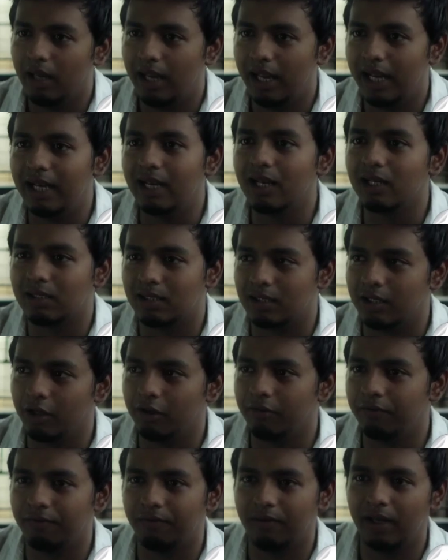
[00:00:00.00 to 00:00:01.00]
industry
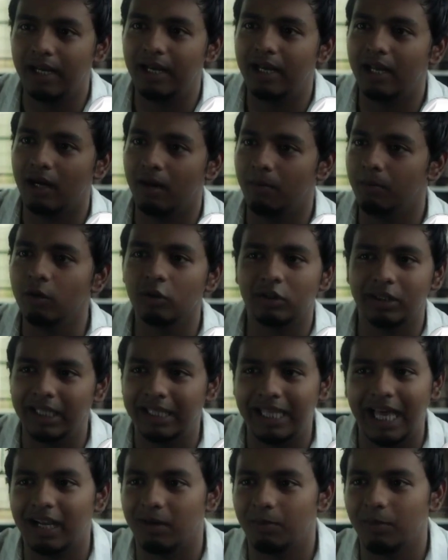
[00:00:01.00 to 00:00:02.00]
of India music
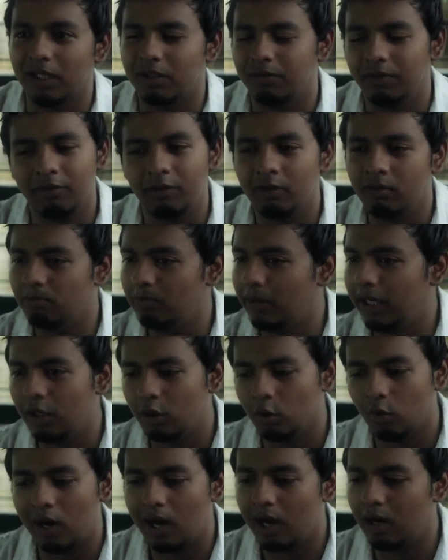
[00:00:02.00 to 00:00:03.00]
that much. We were
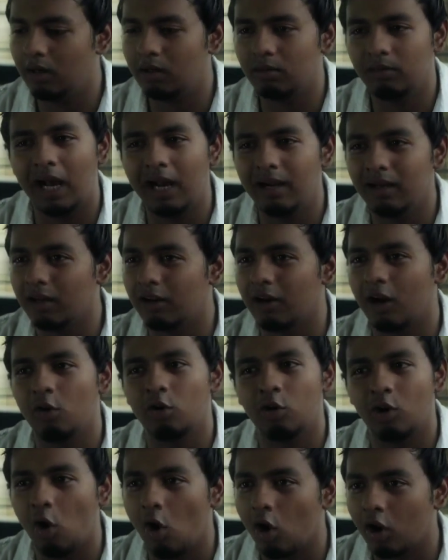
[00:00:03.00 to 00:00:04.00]
into our
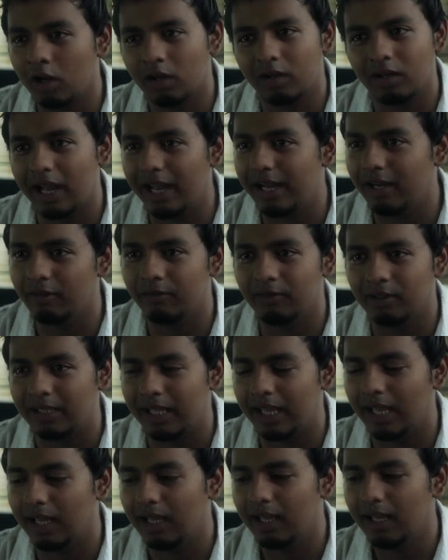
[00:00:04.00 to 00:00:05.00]
underground rock kind of a thing.